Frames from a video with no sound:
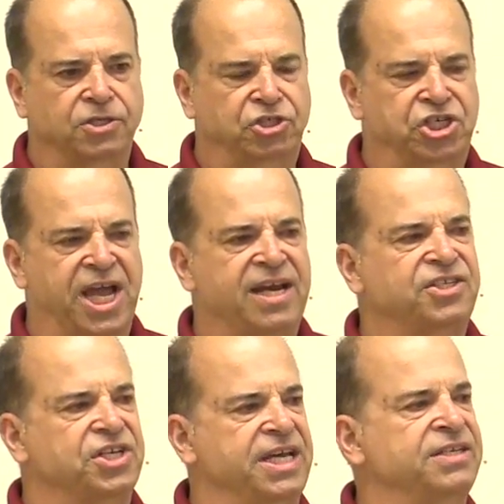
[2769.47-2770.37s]

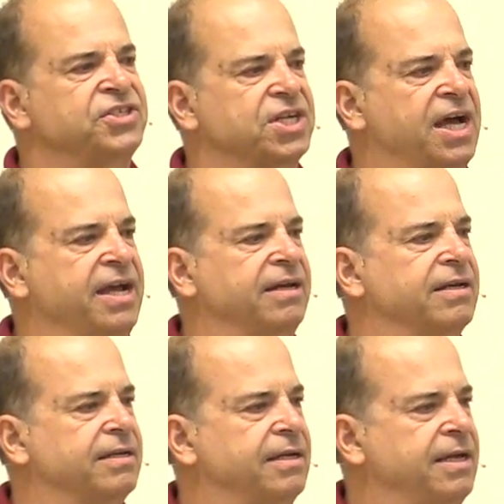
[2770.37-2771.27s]
Janet's insight
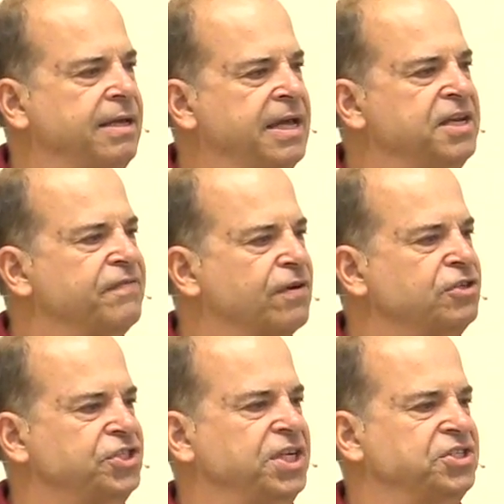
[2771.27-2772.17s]
into
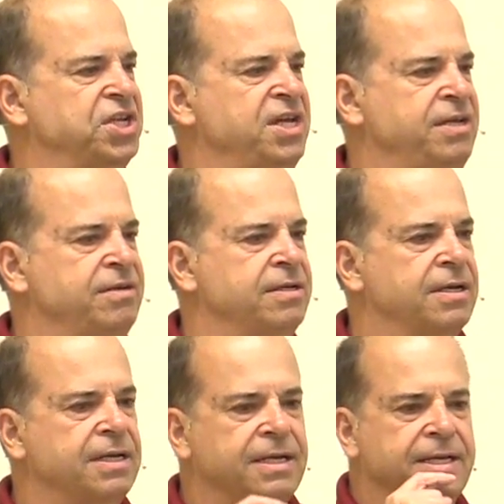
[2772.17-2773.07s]
verse 16,
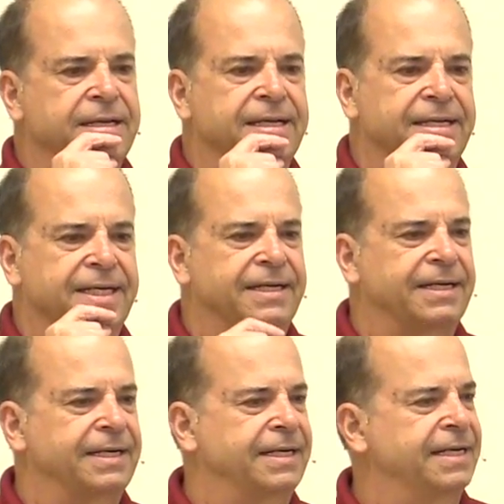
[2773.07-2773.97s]

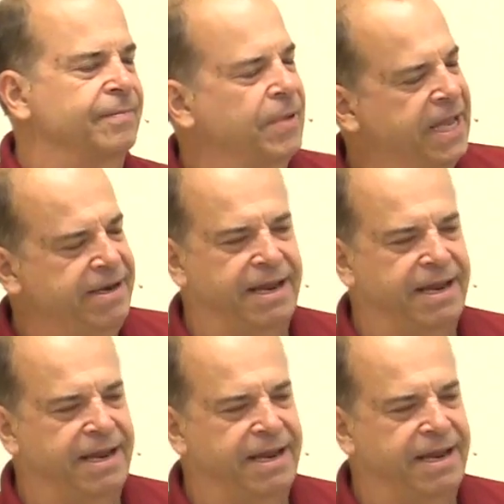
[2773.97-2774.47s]
um, it,